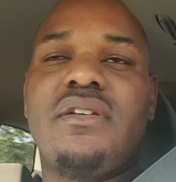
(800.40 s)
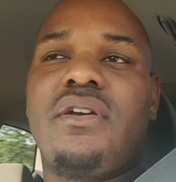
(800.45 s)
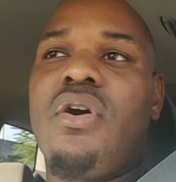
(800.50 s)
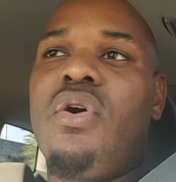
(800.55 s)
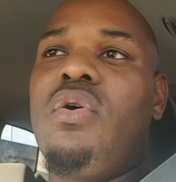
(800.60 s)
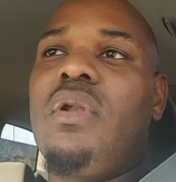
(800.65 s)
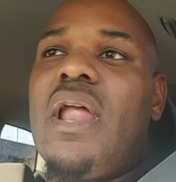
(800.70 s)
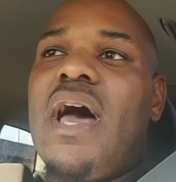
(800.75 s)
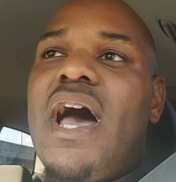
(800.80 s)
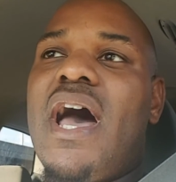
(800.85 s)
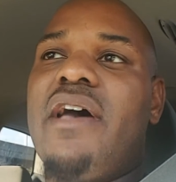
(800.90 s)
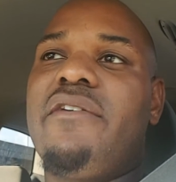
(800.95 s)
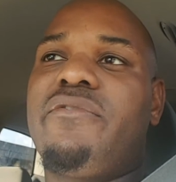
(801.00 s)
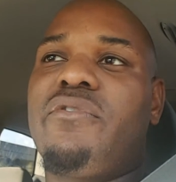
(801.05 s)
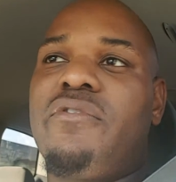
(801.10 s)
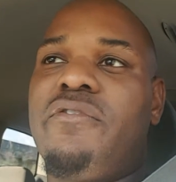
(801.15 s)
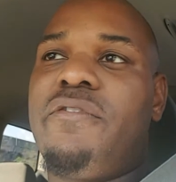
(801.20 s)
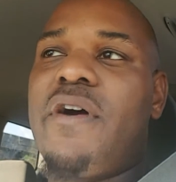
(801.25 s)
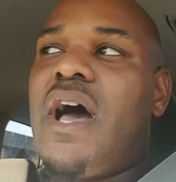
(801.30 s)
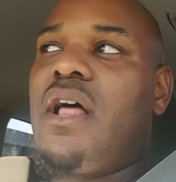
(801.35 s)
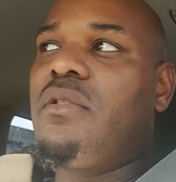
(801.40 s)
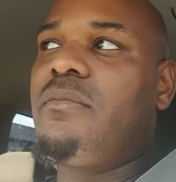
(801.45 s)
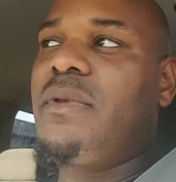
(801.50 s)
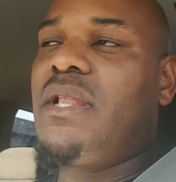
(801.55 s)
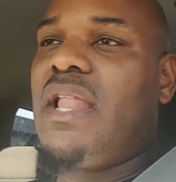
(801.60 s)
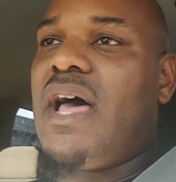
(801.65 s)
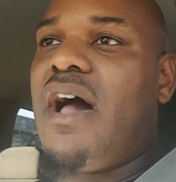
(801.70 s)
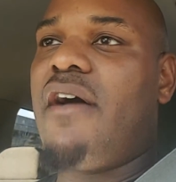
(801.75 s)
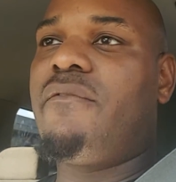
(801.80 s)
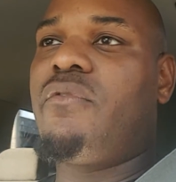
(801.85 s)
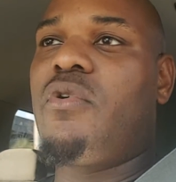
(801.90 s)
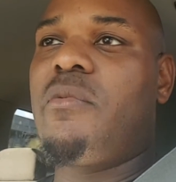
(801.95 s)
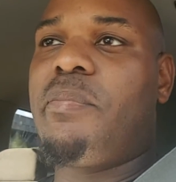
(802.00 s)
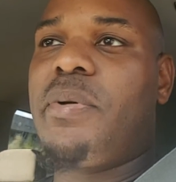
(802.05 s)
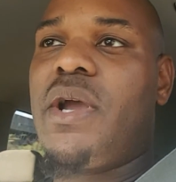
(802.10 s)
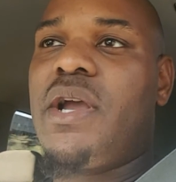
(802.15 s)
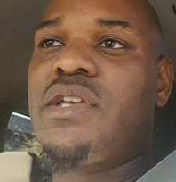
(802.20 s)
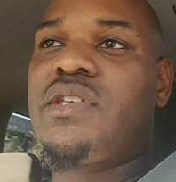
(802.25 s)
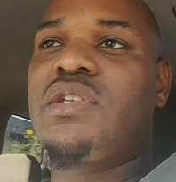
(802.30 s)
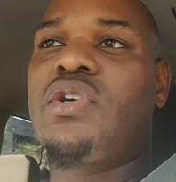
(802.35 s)
go live or follow me live on
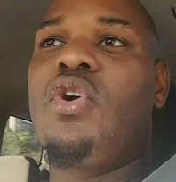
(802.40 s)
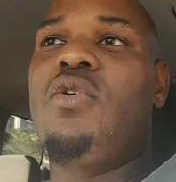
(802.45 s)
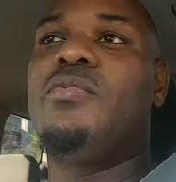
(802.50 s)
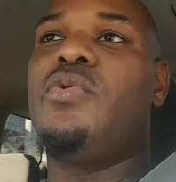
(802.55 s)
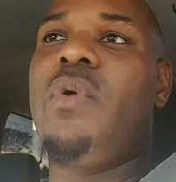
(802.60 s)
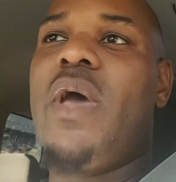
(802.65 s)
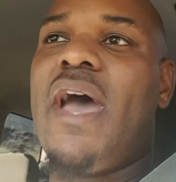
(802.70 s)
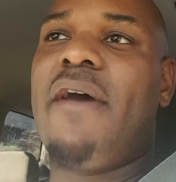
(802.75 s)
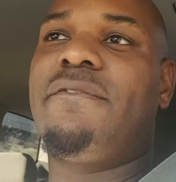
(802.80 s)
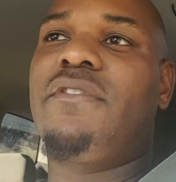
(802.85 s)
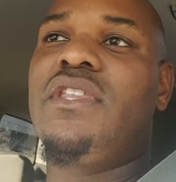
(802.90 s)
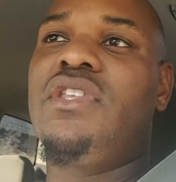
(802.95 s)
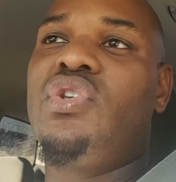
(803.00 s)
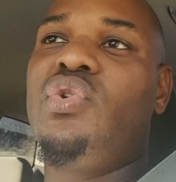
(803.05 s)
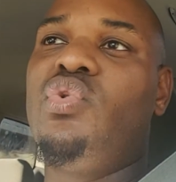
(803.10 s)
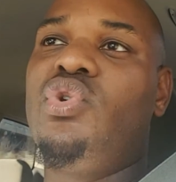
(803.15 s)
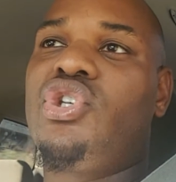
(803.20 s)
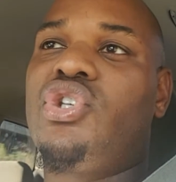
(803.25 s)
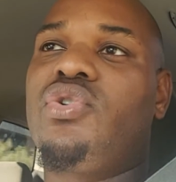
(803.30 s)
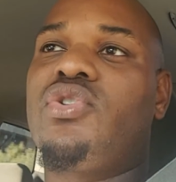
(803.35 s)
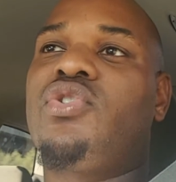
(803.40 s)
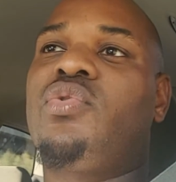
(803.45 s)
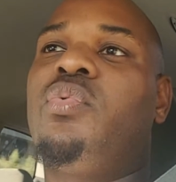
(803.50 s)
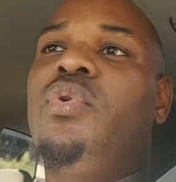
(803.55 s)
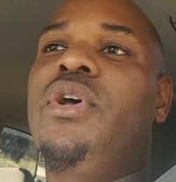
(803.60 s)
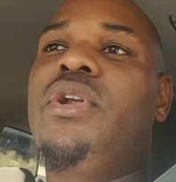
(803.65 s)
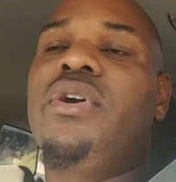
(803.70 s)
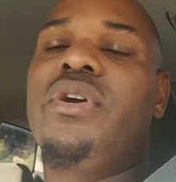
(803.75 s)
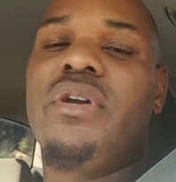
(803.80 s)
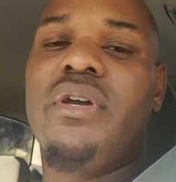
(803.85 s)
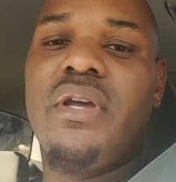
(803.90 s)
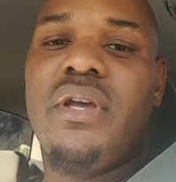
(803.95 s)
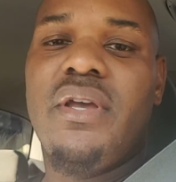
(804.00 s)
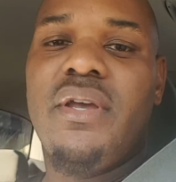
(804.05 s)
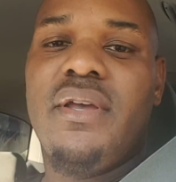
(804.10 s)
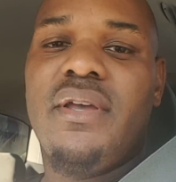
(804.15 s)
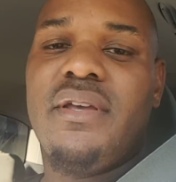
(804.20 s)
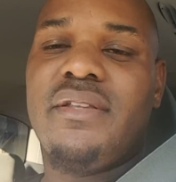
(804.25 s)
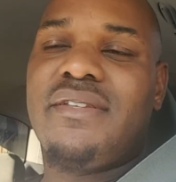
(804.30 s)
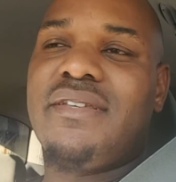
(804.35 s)
Periscope, you have to use your Twitter
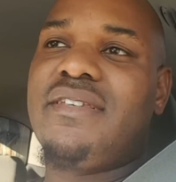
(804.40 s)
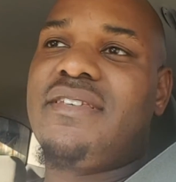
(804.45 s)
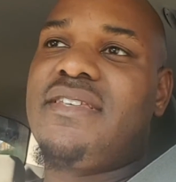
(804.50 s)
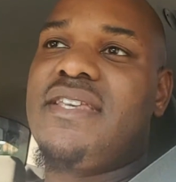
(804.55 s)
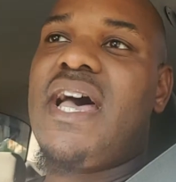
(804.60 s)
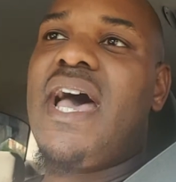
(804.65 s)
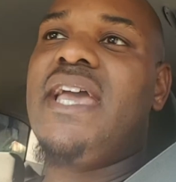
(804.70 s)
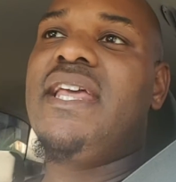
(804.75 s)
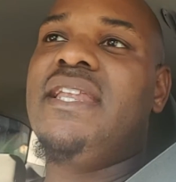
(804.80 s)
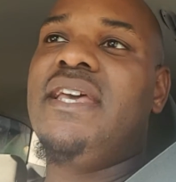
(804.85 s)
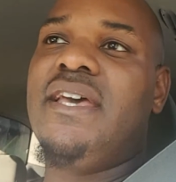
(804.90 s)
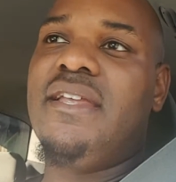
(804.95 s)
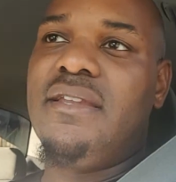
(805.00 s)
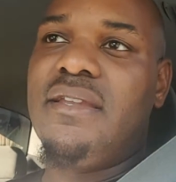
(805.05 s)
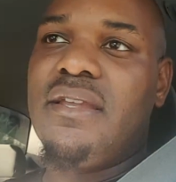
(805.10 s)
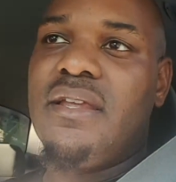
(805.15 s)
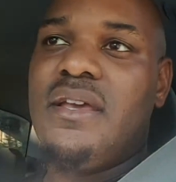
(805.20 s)
to sign in.